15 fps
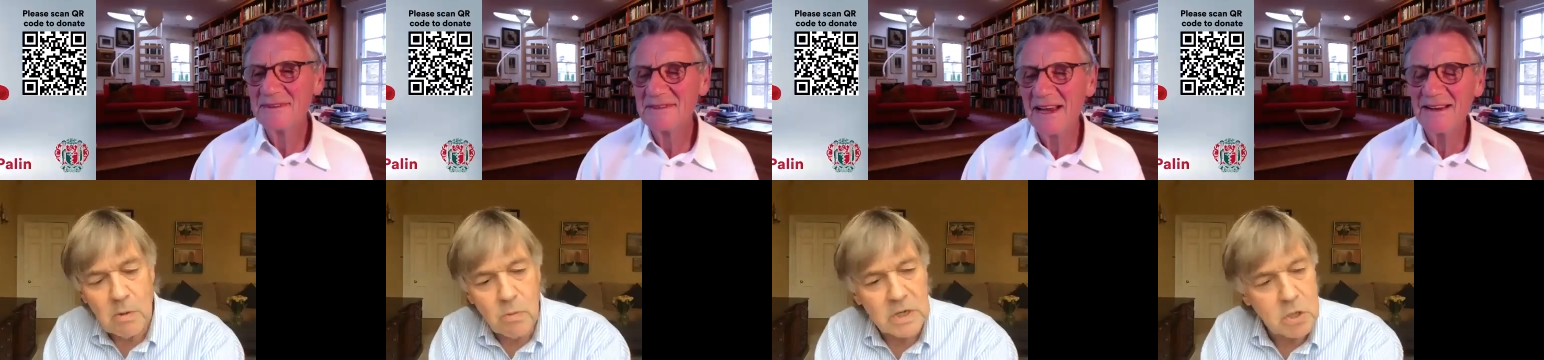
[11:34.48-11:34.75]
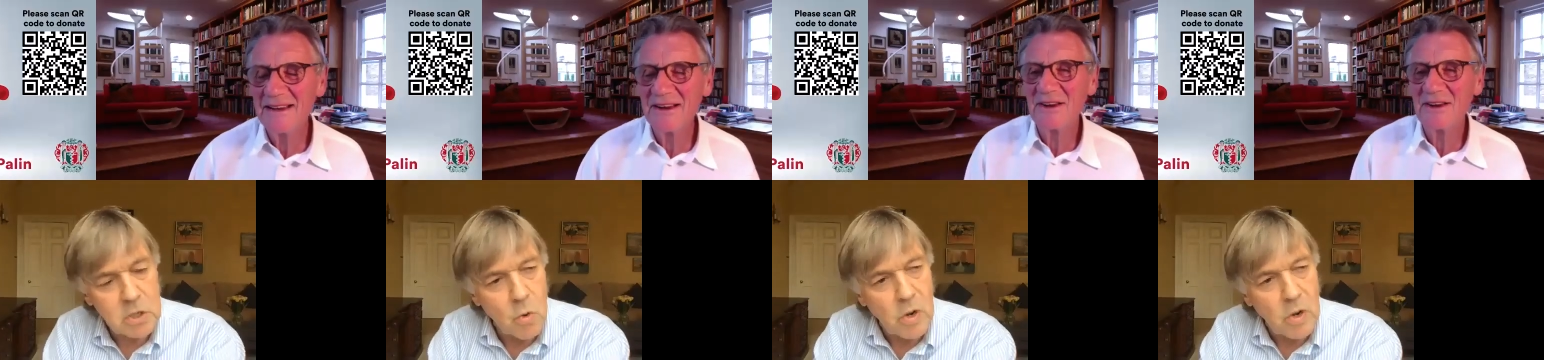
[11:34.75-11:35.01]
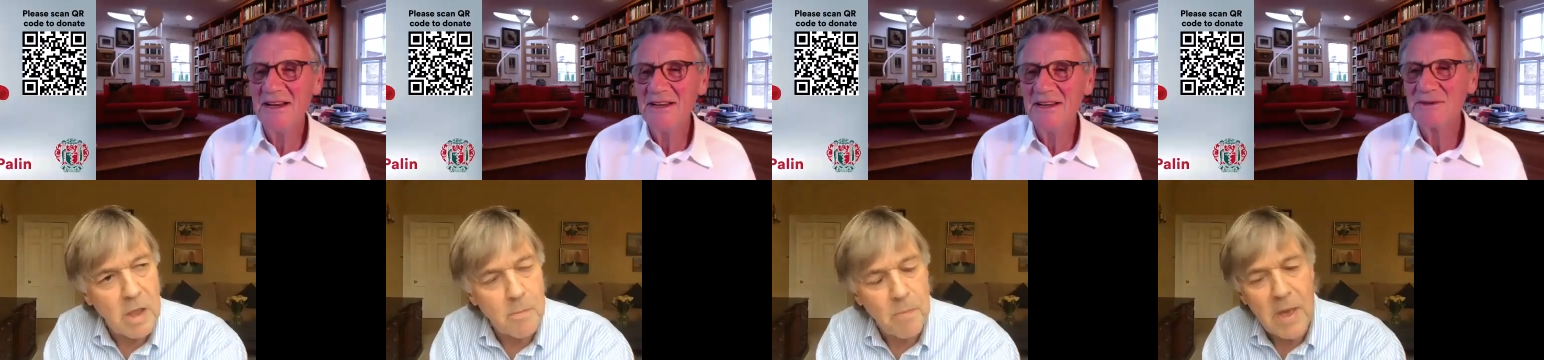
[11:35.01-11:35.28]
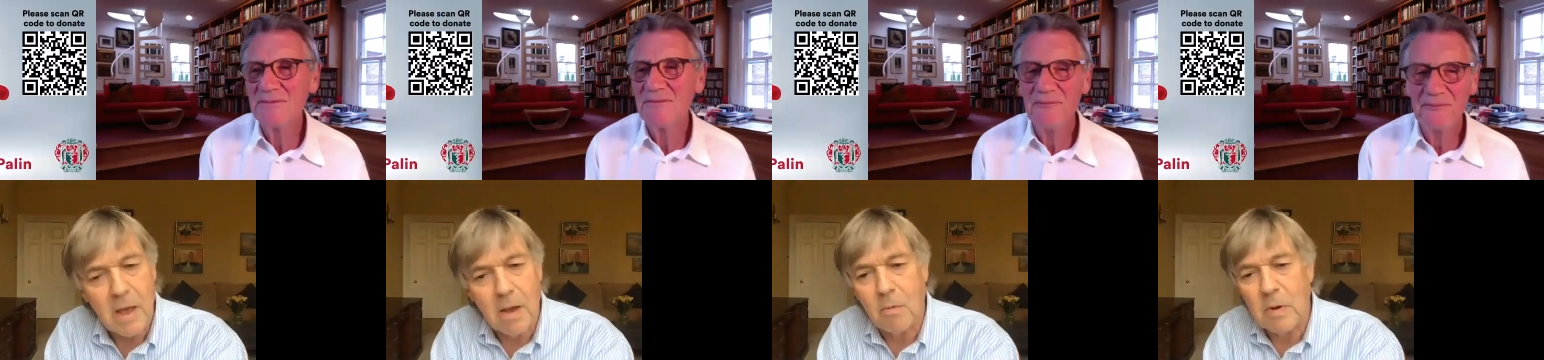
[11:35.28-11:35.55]
Speaker 1: So we were
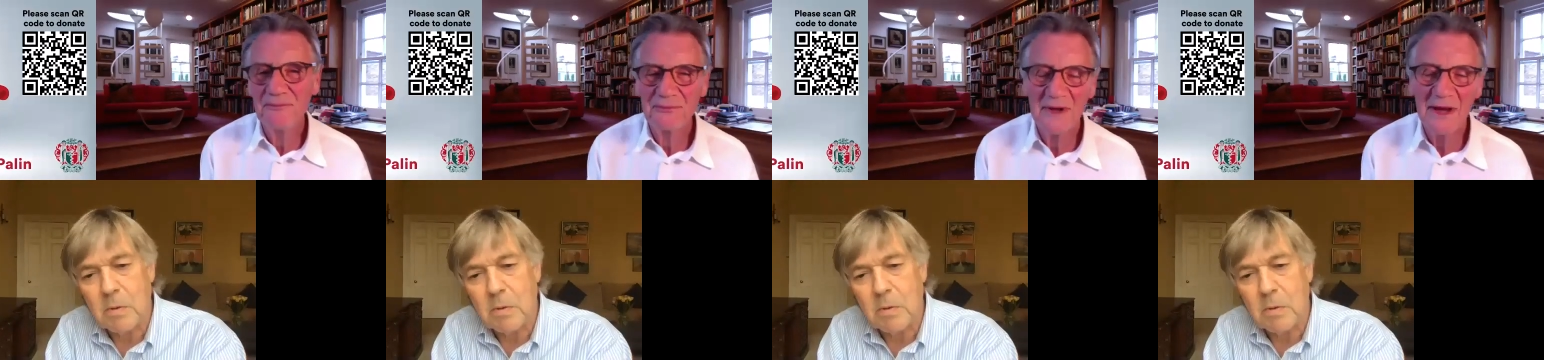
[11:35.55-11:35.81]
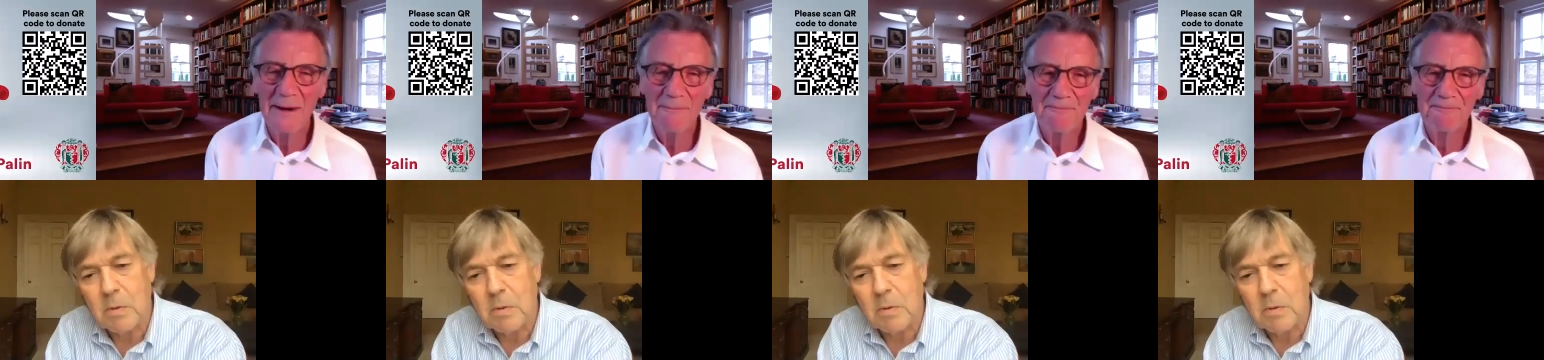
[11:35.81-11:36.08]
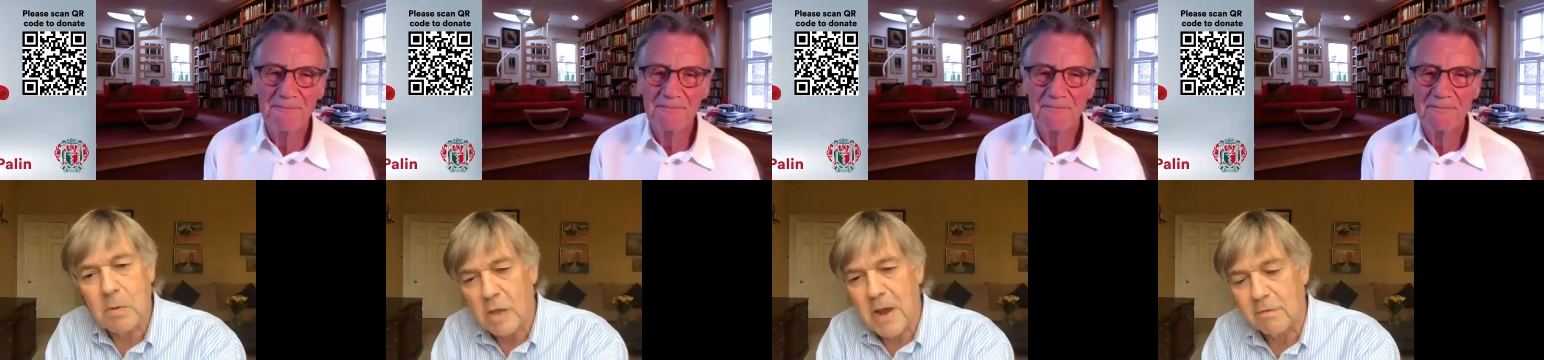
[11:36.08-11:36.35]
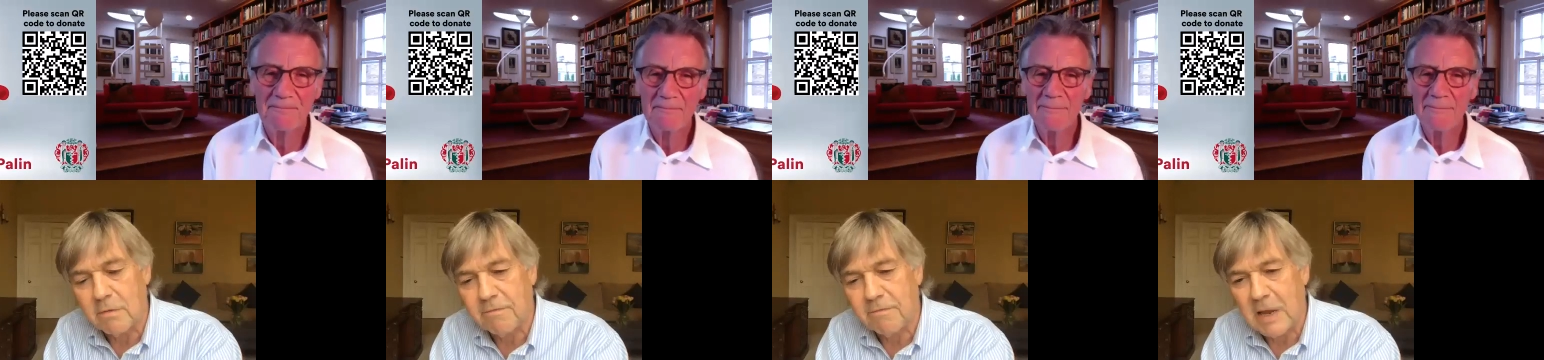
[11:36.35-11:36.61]
talking about we were talking
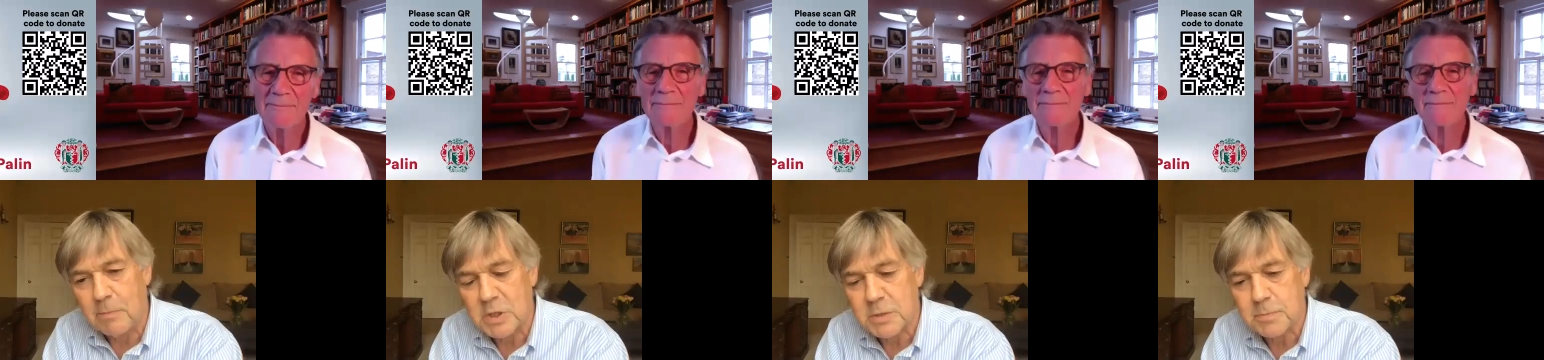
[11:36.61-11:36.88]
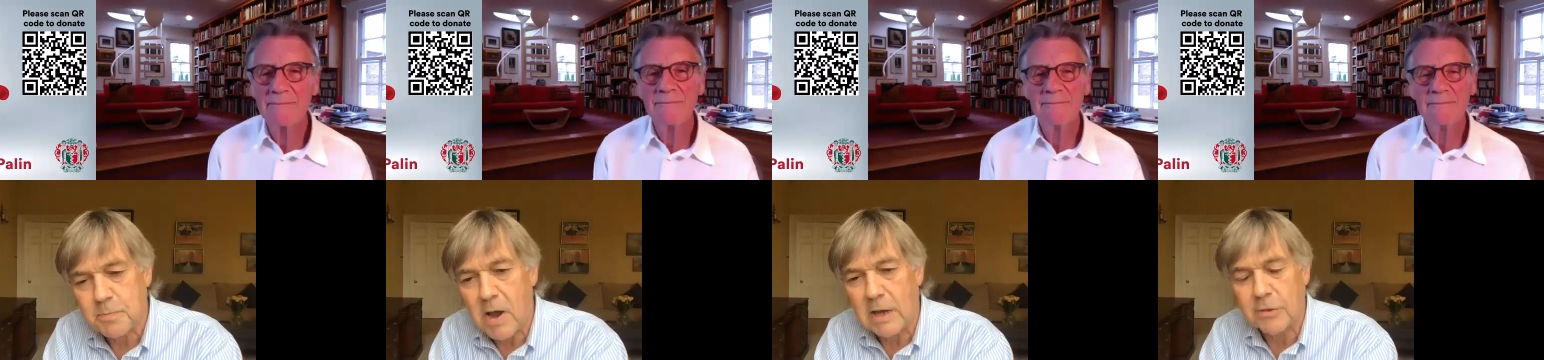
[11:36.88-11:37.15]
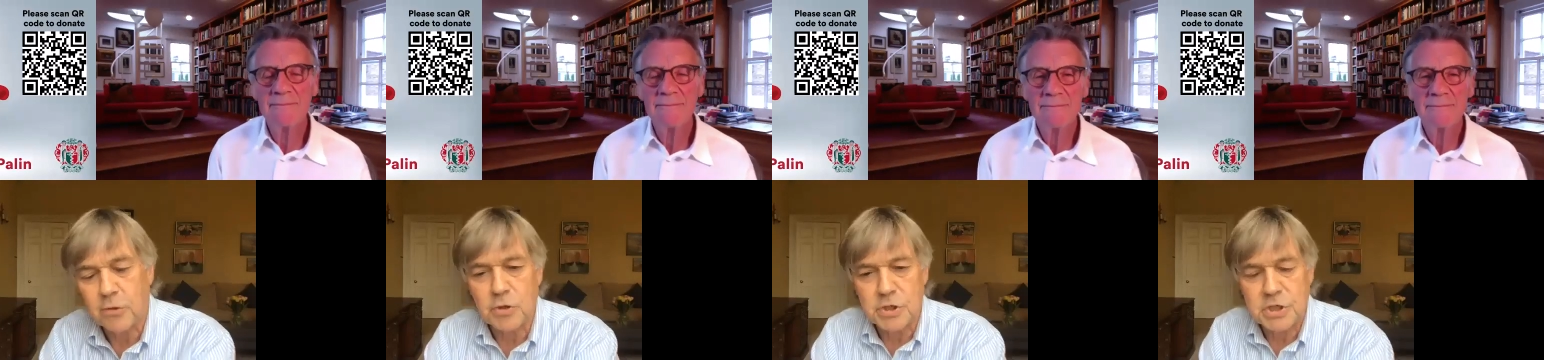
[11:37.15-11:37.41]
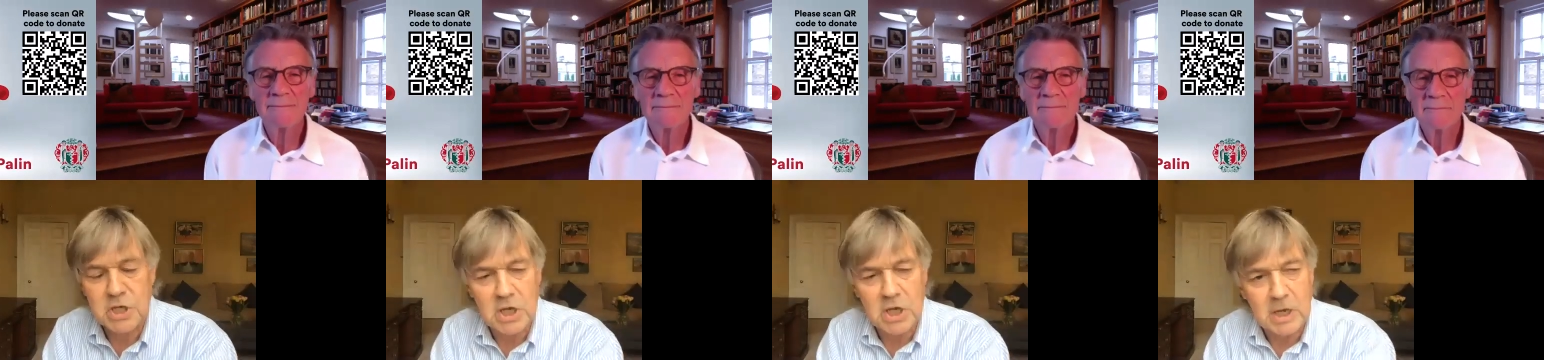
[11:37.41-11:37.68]
about the famous
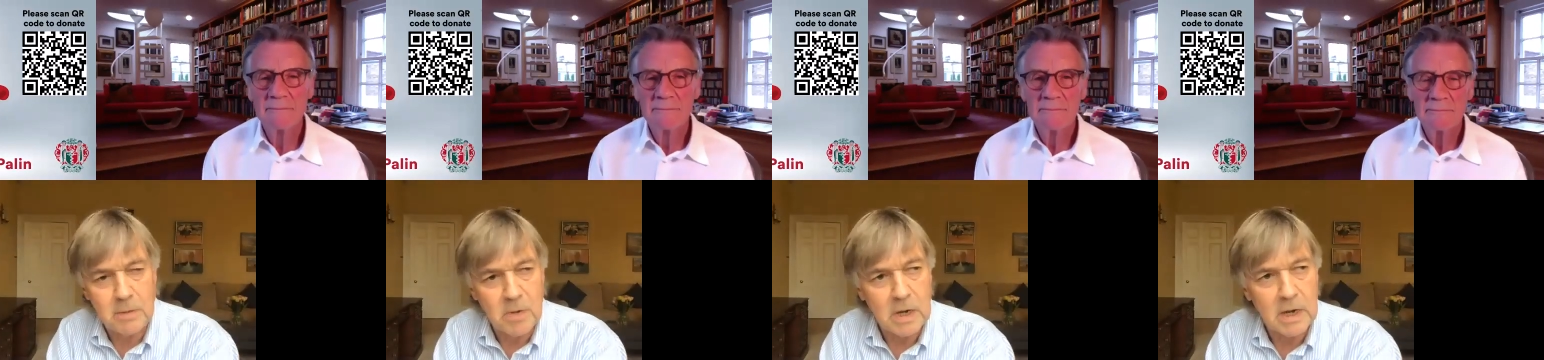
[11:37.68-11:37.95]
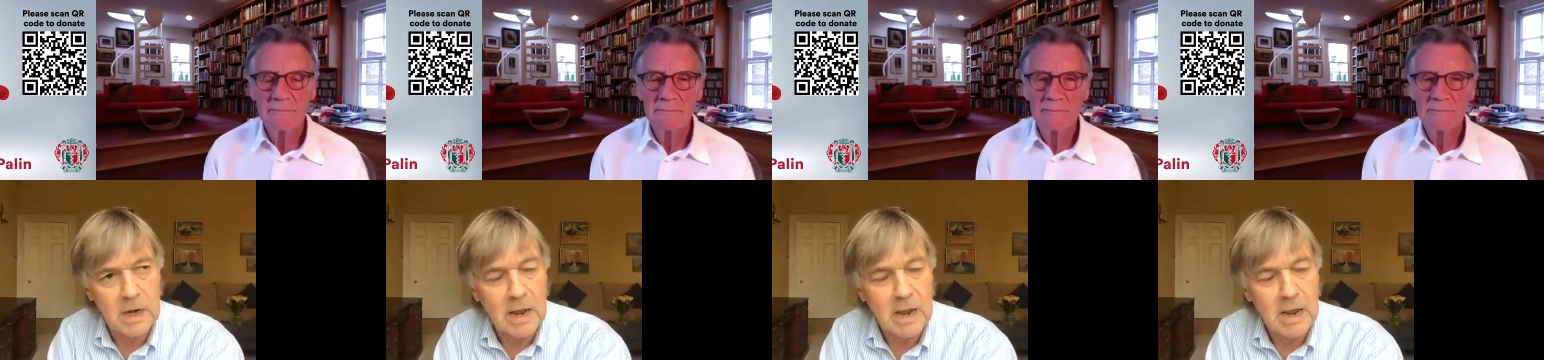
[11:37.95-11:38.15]
Python team,